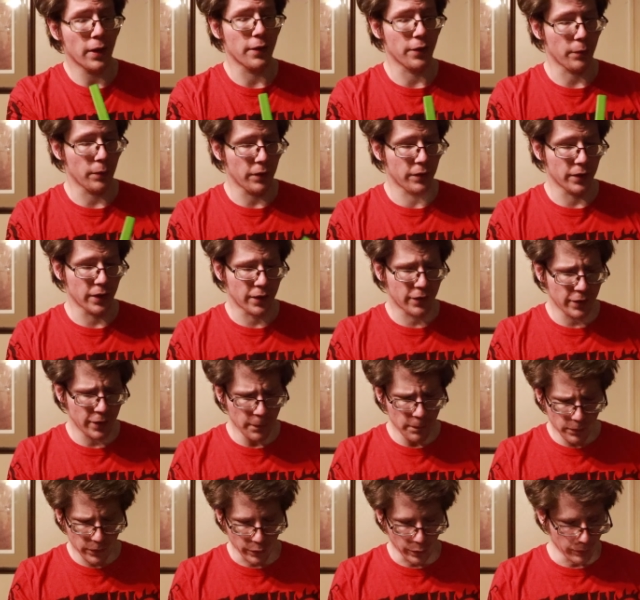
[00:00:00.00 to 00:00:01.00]
on
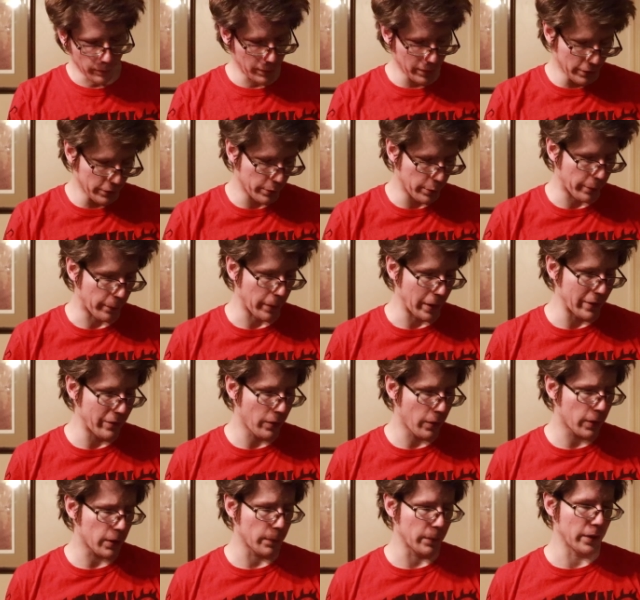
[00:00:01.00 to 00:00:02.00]
360, so if I'm going to do a
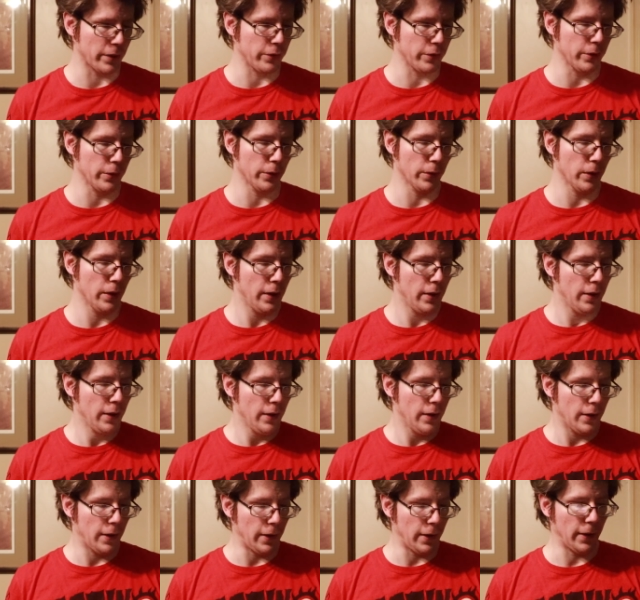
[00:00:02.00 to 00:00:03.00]
graveyard, I'm going to
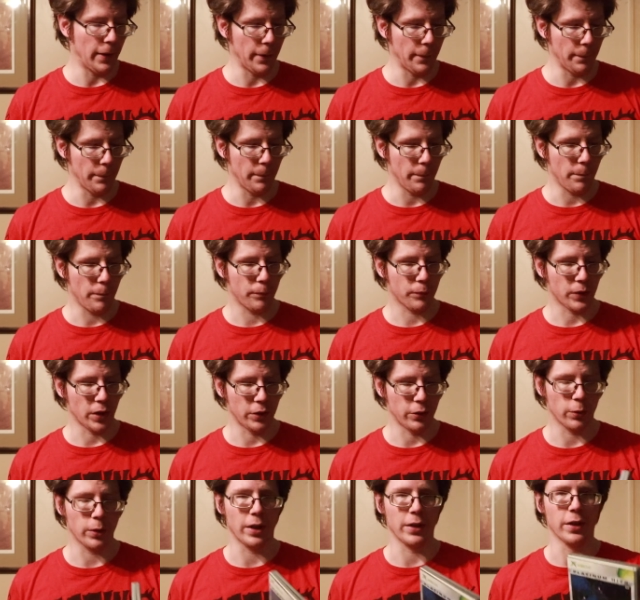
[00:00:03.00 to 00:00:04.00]

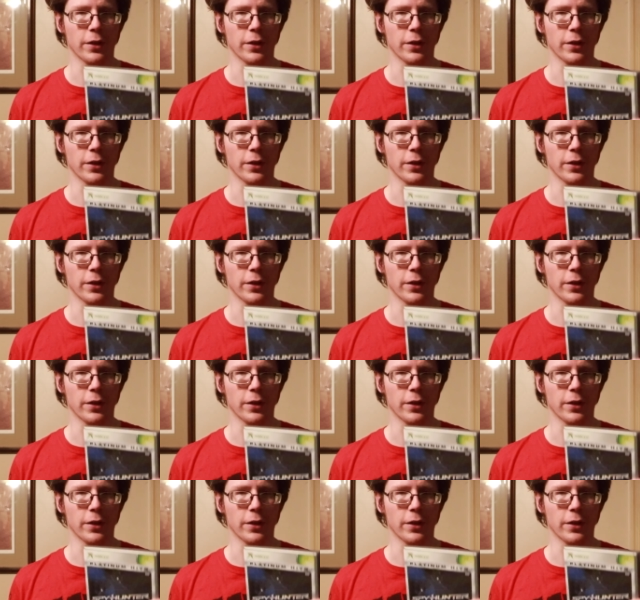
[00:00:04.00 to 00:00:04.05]
do it on